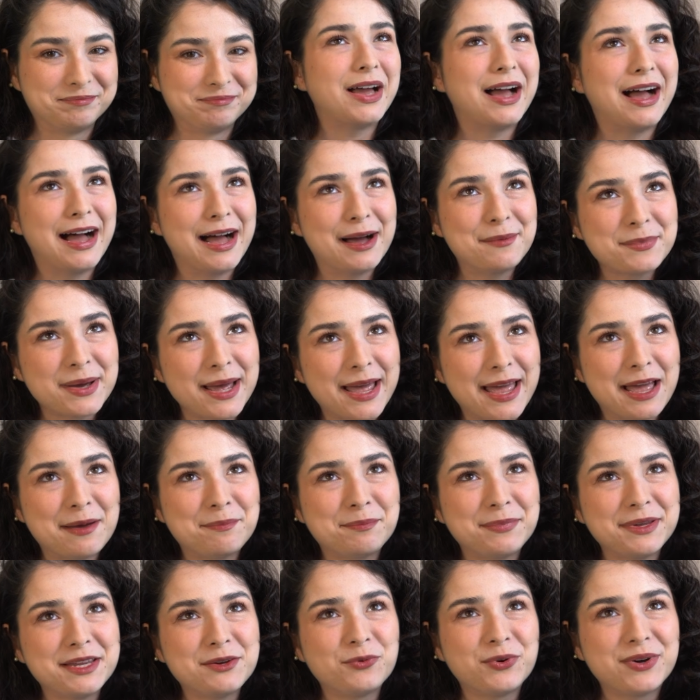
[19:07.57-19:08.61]
I'm
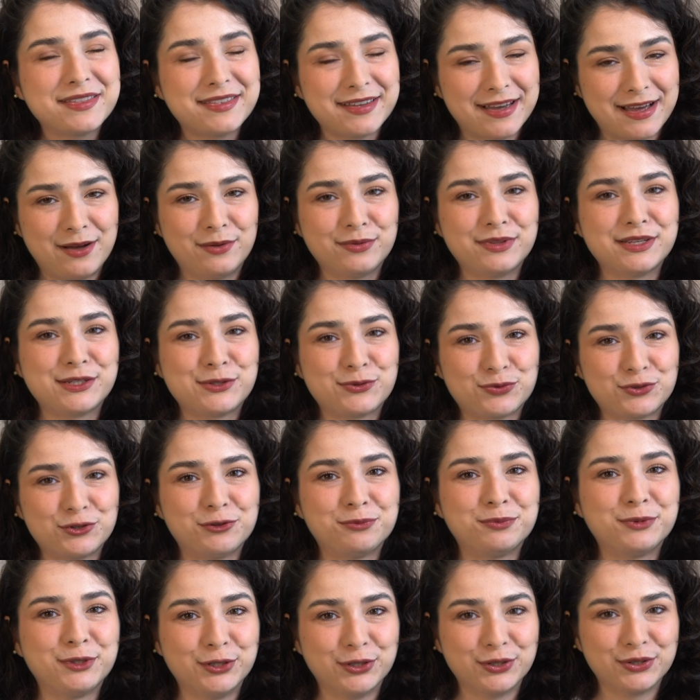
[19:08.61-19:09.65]
happy with how this
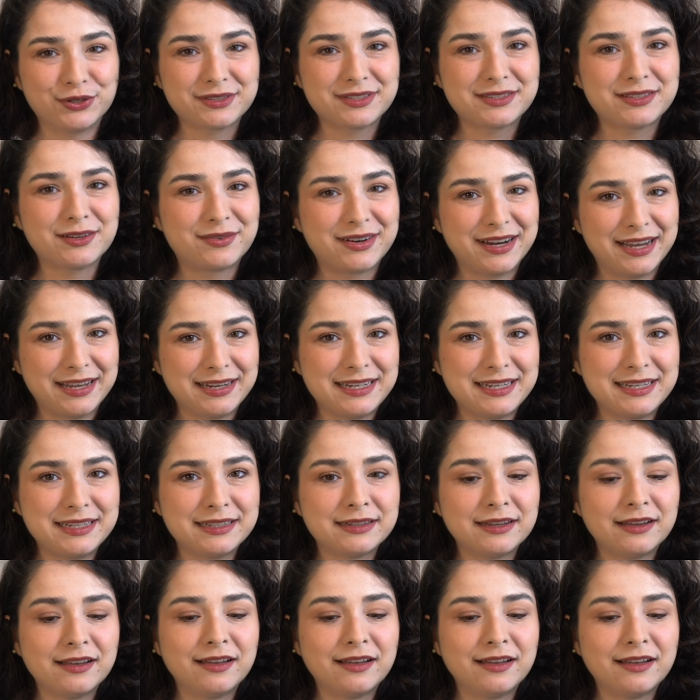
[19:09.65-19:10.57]
room looks already,